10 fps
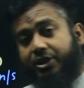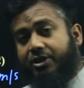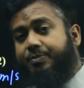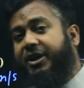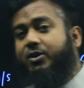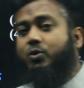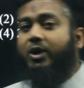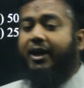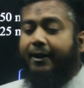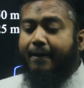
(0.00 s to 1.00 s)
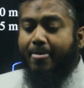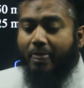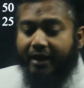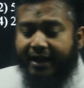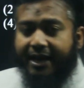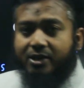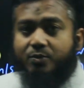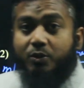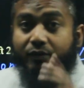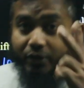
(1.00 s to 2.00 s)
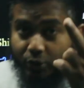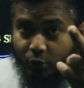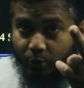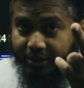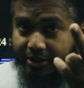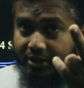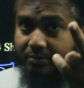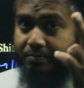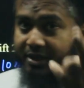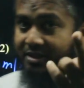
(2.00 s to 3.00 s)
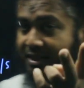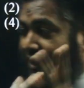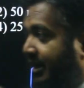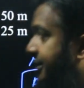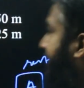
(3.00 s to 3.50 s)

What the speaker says: respect to A has moved 2 meter per second.